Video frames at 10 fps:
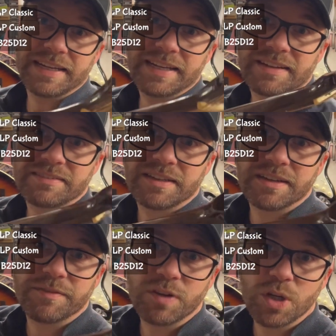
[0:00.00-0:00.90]
has the
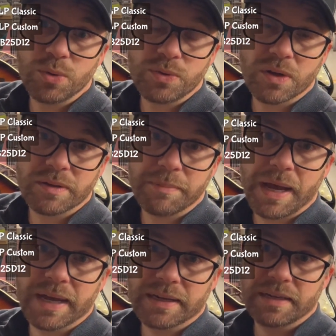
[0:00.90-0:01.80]
volute on the
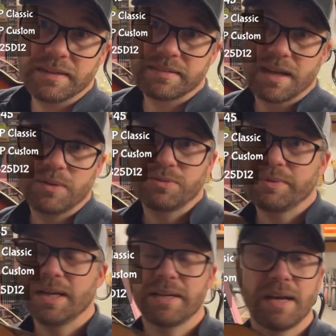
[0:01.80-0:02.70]
back, and it sounds
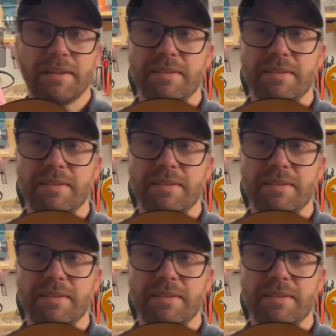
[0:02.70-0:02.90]
really nice.